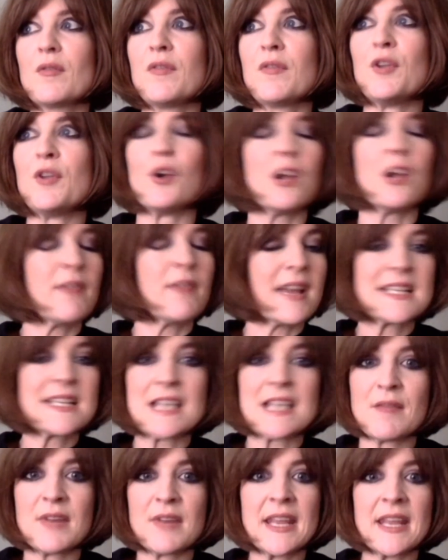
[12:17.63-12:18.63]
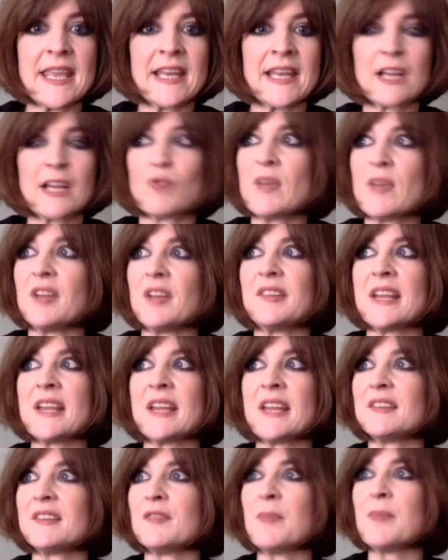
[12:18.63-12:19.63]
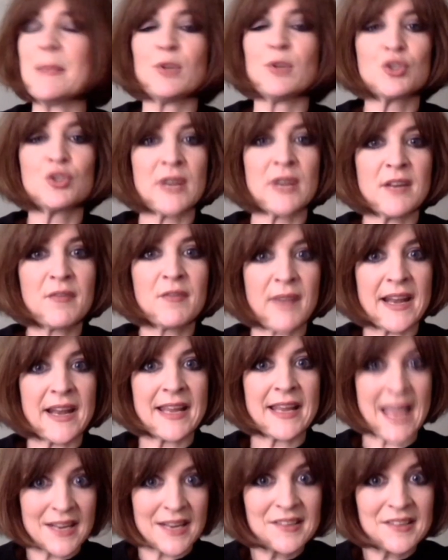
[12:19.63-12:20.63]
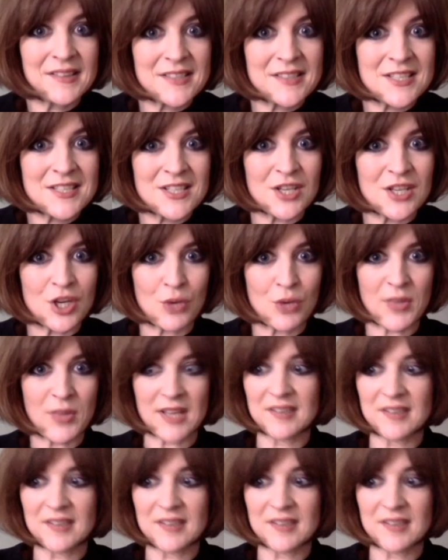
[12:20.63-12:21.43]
flurry of activity and like a real sense of people trying to fight against, you know,